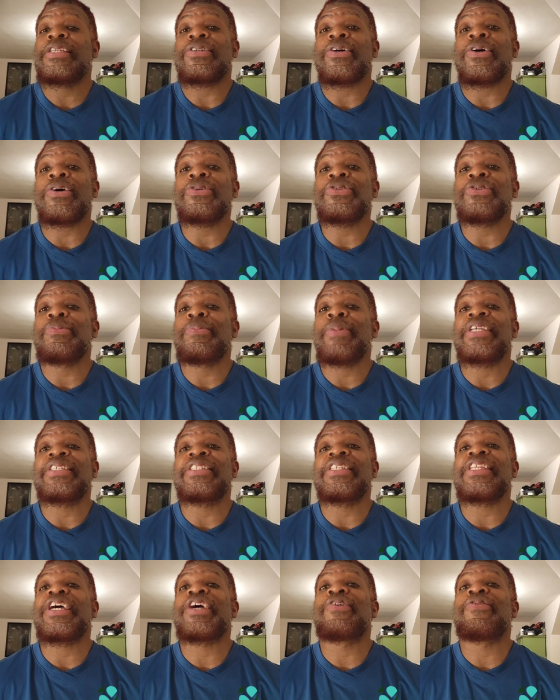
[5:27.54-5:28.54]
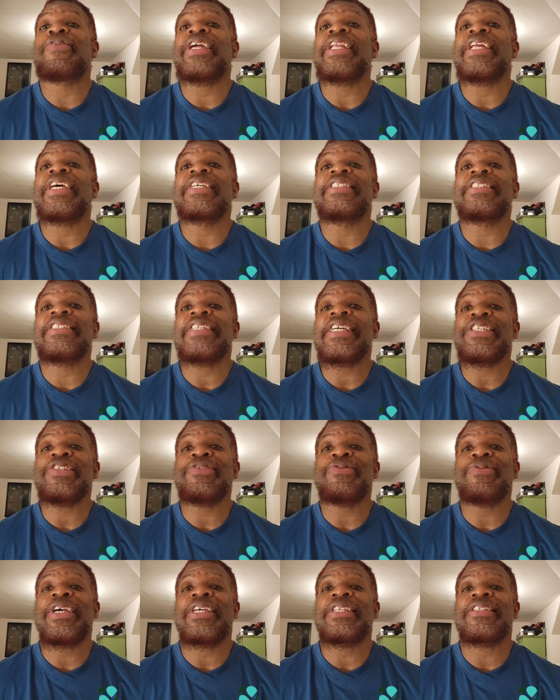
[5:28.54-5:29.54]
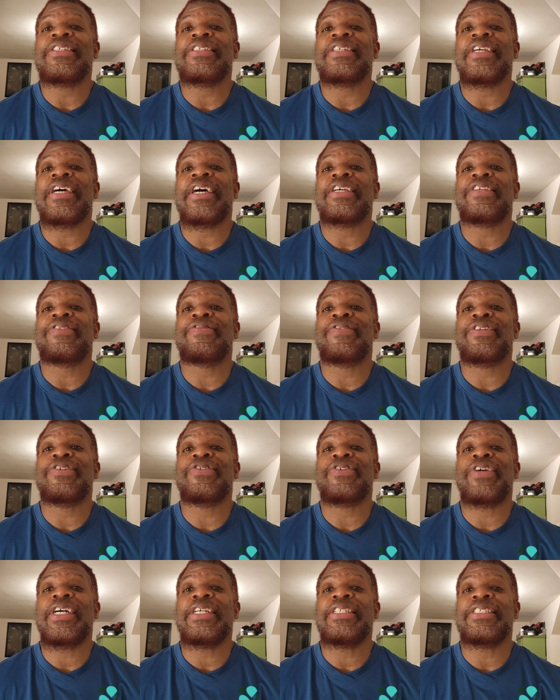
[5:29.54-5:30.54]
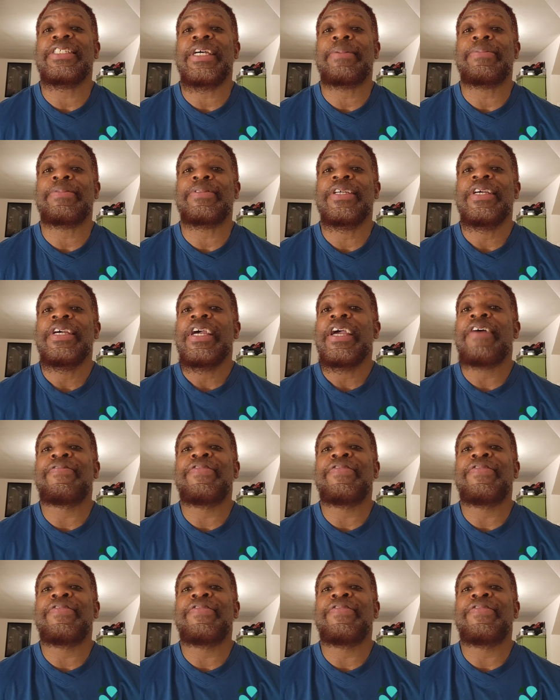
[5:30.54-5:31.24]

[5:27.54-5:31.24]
This also makes it a great accessory exercise for the triceps